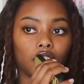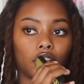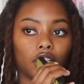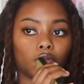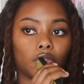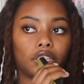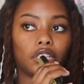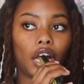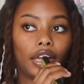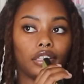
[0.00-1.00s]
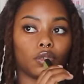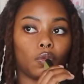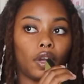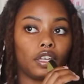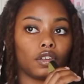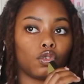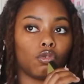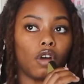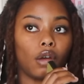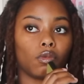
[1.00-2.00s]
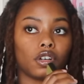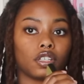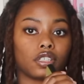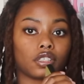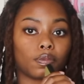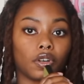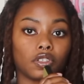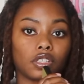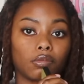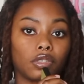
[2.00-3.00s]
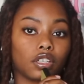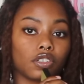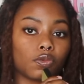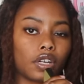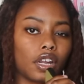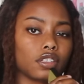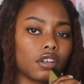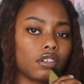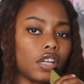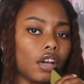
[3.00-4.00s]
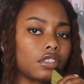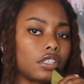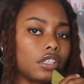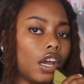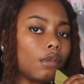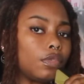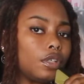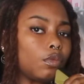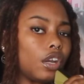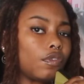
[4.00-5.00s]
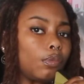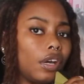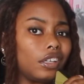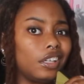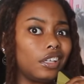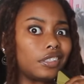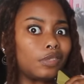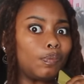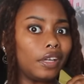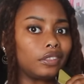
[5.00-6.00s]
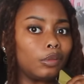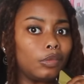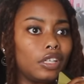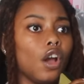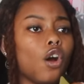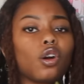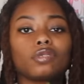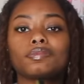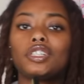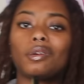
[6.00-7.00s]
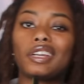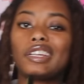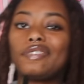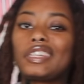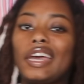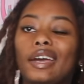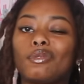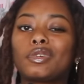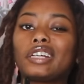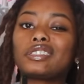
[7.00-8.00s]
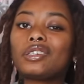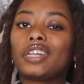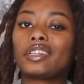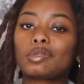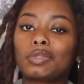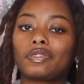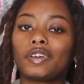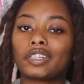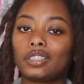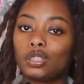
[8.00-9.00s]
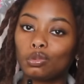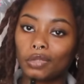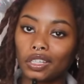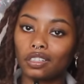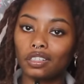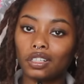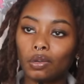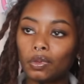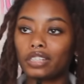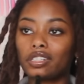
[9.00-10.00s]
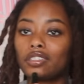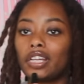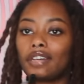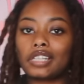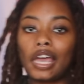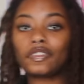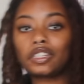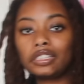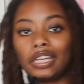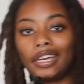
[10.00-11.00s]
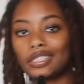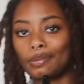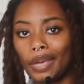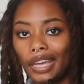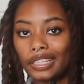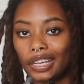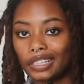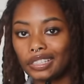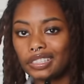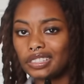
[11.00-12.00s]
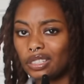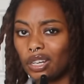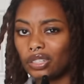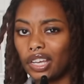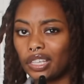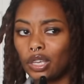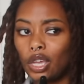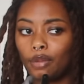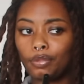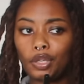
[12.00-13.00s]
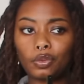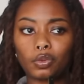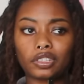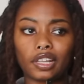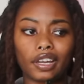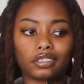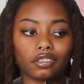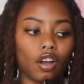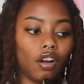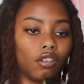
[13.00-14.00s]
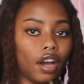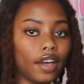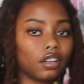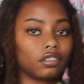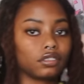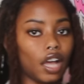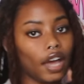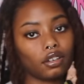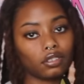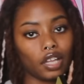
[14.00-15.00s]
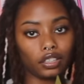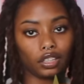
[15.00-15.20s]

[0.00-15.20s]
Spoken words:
it really got in the way of who I was as a person, because when I turned out to not be what everybody expected me, or, you know, not even that, when I turned out to be a fucking human, when I turned out to have good days and bad days, you know, like, people were like, oh, I don't like